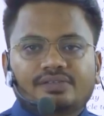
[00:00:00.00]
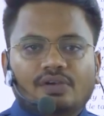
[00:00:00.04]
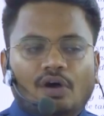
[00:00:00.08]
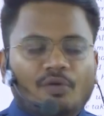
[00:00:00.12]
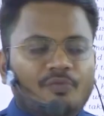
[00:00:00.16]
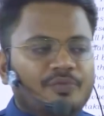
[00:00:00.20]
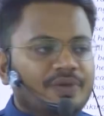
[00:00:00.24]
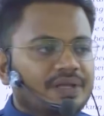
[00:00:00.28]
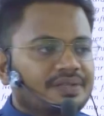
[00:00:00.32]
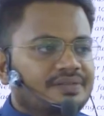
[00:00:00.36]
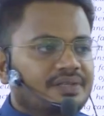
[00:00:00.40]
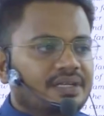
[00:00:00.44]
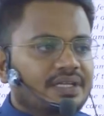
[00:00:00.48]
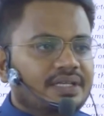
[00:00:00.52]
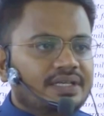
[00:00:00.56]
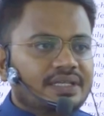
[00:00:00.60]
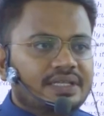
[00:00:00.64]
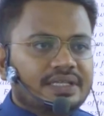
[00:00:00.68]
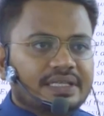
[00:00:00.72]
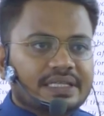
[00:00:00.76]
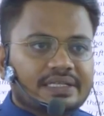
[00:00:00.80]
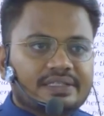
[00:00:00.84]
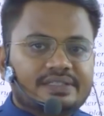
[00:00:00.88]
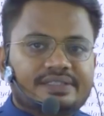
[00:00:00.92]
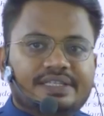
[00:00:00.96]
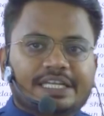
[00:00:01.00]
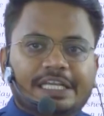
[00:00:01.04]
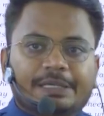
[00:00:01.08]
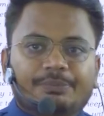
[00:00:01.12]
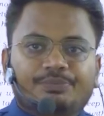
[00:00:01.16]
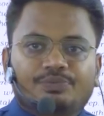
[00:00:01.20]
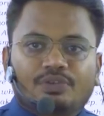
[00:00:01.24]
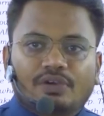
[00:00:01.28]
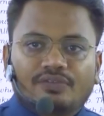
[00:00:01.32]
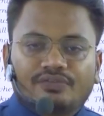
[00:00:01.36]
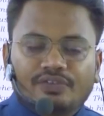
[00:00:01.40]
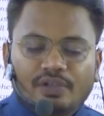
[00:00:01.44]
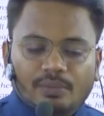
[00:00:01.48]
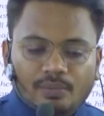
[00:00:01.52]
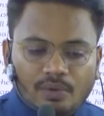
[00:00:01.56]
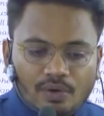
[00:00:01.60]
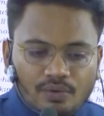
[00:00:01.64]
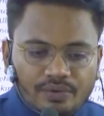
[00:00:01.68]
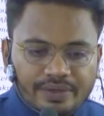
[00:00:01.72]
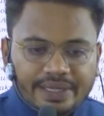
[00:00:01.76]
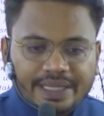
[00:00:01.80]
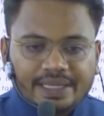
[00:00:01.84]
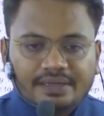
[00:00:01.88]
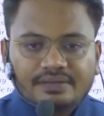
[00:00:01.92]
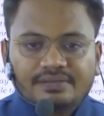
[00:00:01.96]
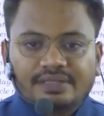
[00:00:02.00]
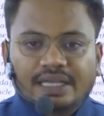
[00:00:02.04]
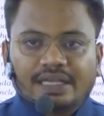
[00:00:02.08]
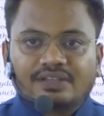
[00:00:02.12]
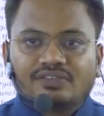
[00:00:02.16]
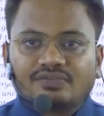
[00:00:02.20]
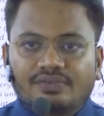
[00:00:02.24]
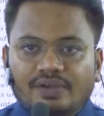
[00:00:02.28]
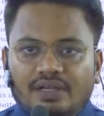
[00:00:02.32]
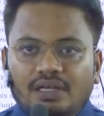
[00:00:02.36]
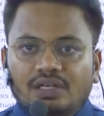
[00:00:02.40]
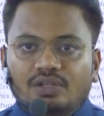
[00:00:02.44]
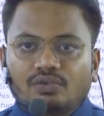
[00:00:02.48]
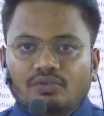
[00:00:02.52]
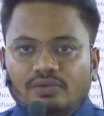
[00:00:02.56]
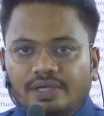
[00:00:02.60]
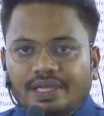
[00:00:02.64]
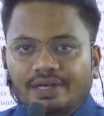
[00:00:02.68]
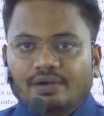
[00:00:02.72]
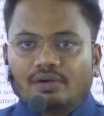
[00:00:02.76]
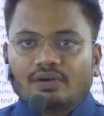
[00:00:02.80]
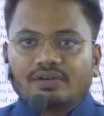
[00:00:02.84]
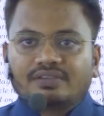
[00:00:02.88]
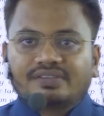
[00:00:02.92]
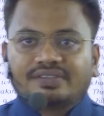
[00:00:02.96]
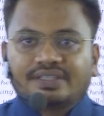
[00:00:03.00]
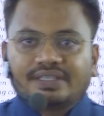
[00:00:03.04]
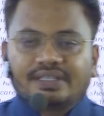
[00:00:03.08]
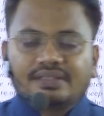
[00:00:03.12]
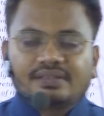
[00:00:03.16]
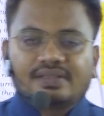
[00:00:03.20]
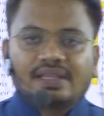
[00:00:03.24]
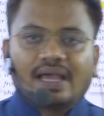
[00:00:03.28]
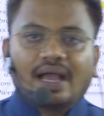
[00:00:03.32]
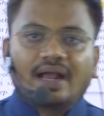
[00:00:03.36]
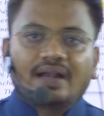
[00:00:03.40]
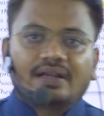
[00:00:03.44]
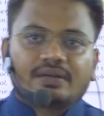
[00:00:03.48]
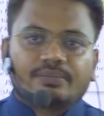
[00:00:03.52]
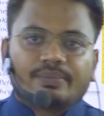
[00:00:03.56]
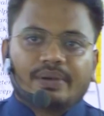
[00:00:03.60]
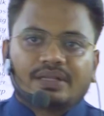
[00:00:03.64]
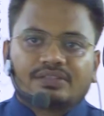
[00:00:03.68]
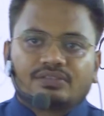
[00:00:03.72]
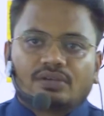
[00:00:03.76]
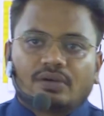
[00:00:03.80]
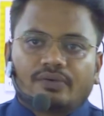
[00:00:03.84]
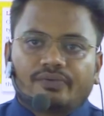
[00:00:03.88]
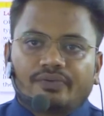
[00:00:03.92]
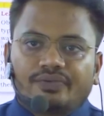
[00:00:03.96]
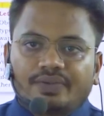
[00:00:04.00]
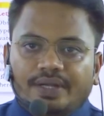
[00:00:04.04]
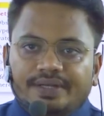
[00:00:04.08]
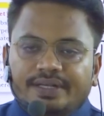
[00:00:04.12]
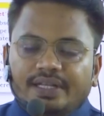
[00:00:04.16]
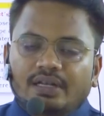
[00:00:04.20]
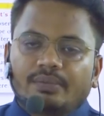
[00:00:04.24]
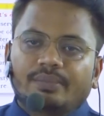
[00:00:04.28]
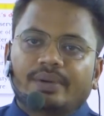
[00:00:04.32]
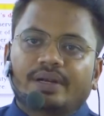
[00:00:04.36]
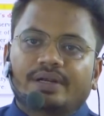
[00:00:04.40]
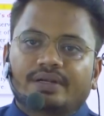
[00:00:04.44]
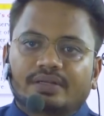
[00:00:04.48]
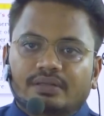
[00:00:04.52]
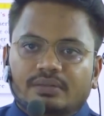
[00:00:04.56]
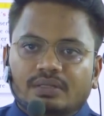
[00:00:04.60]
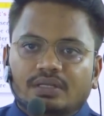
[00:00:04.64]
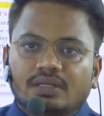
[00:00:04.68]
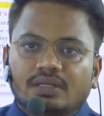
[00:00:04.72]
obviously in steeps of the mountains as well, you cannot see that much of settlement.